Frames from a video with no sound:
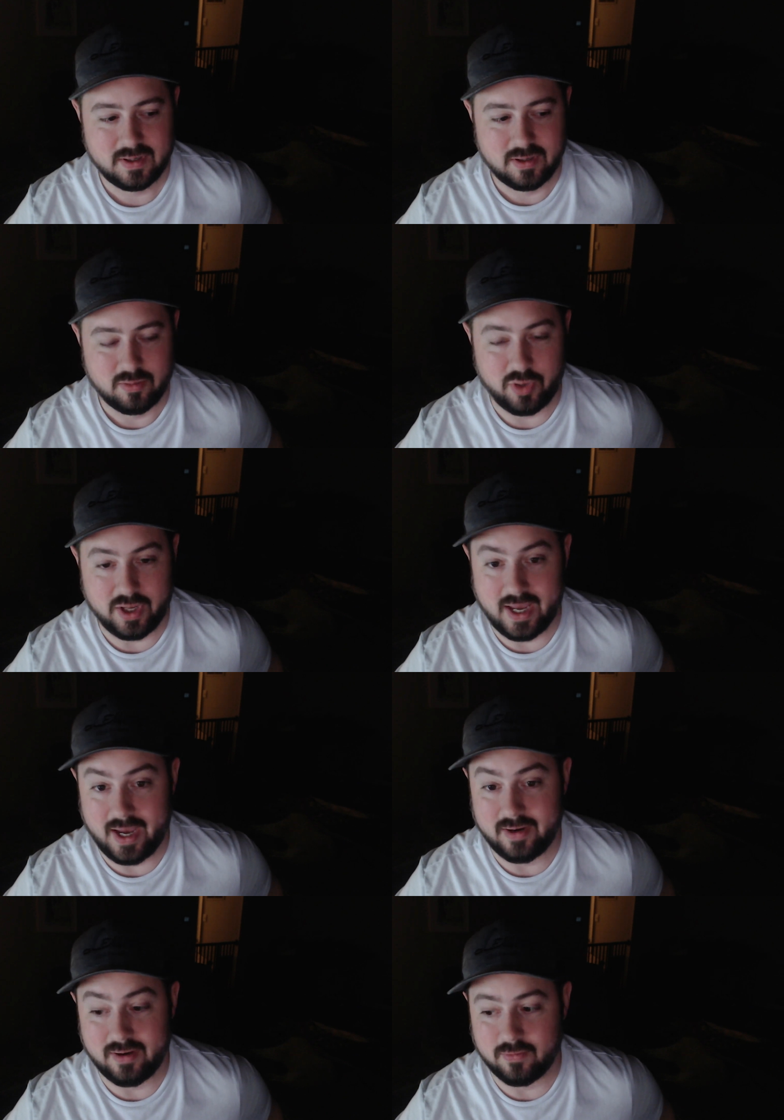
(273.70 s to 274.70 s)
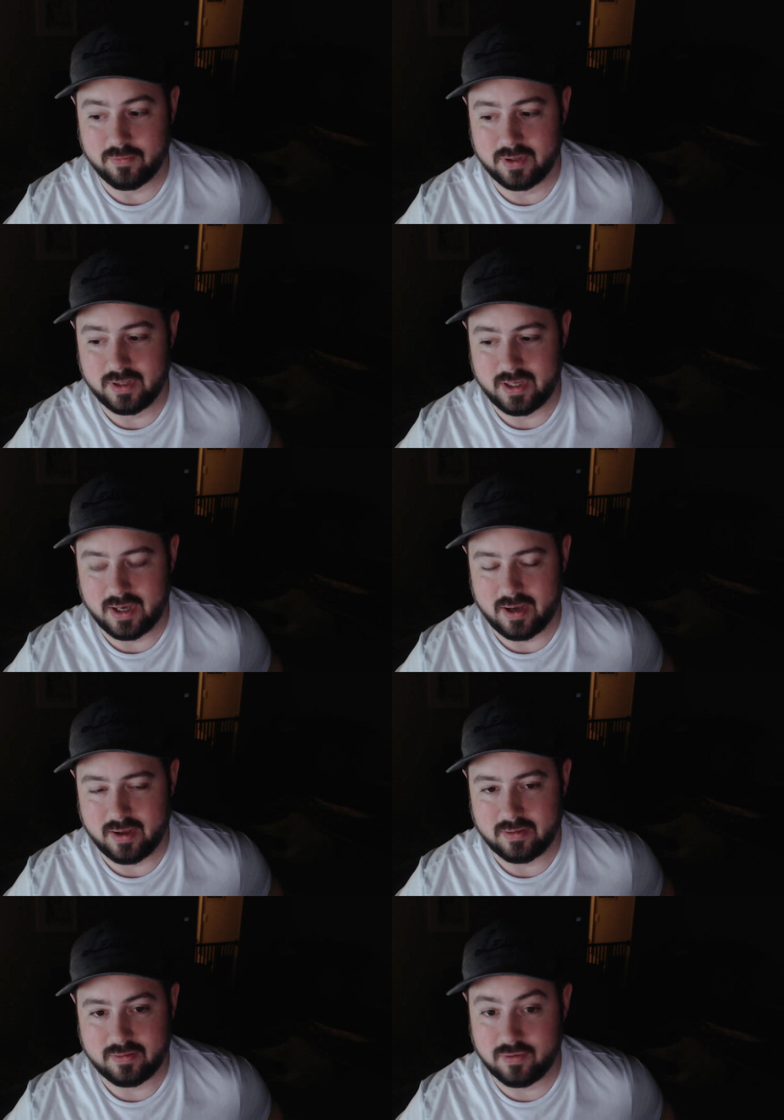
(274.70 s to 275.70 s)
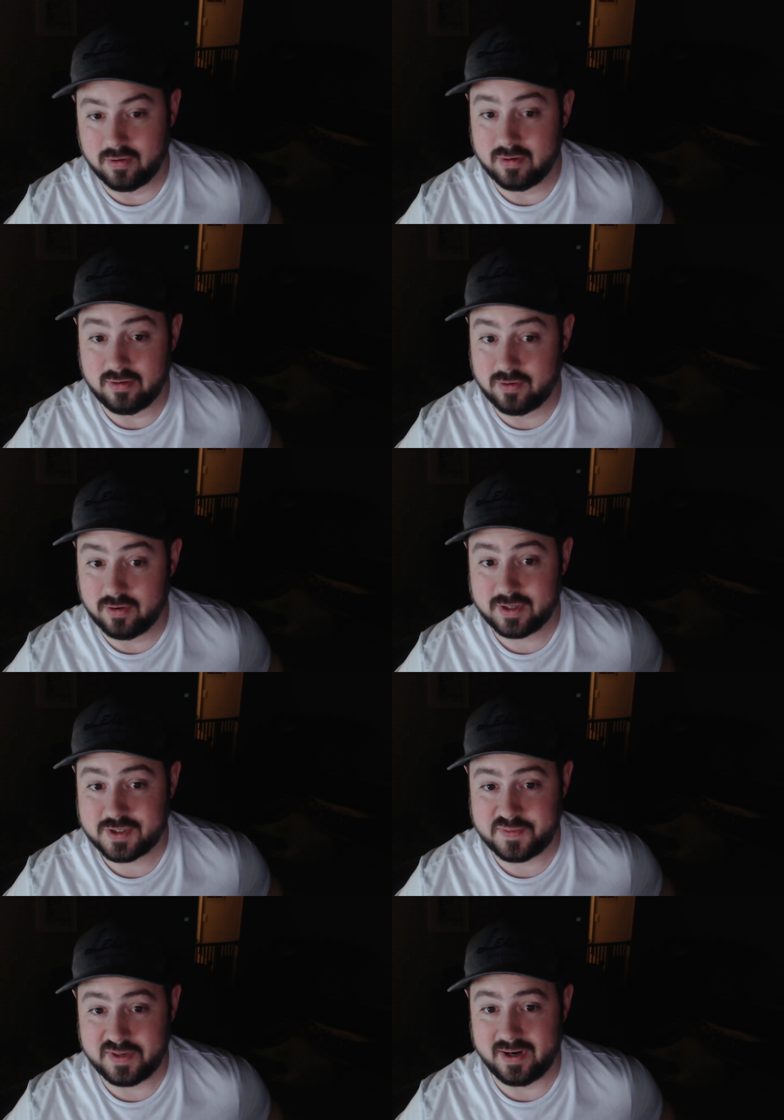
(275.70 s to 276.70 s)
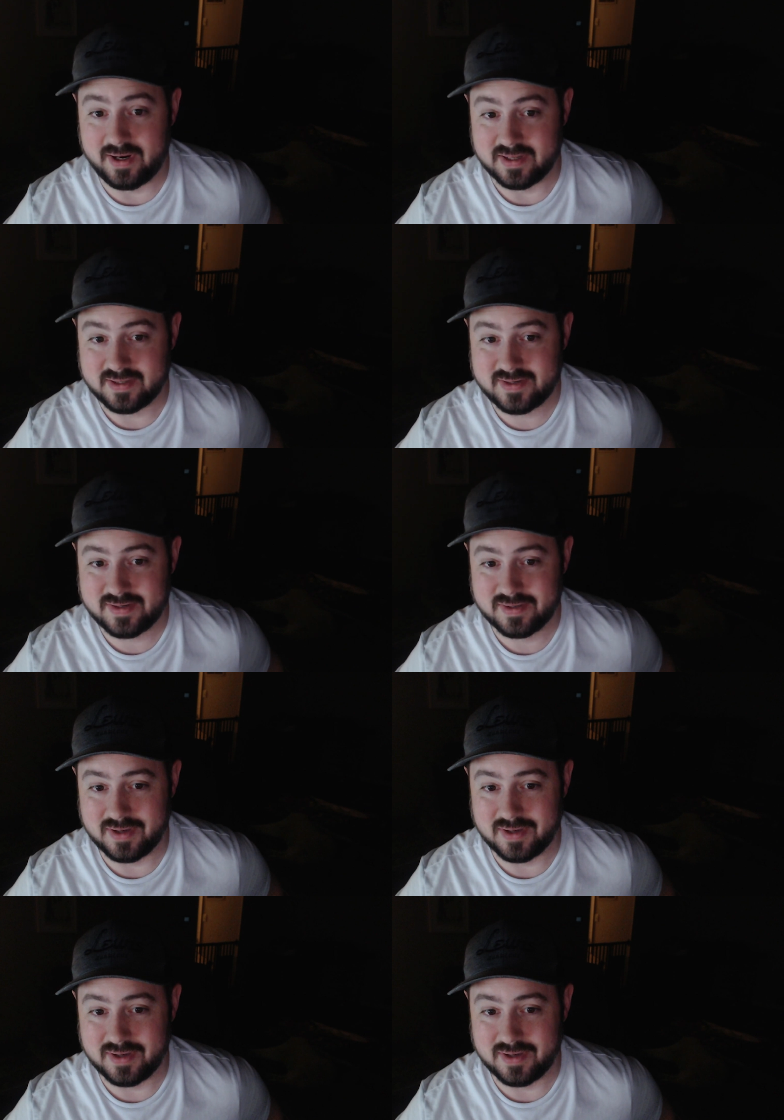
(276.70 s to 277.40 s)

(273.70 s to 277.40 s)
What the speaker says: But yeah, no, really good experience.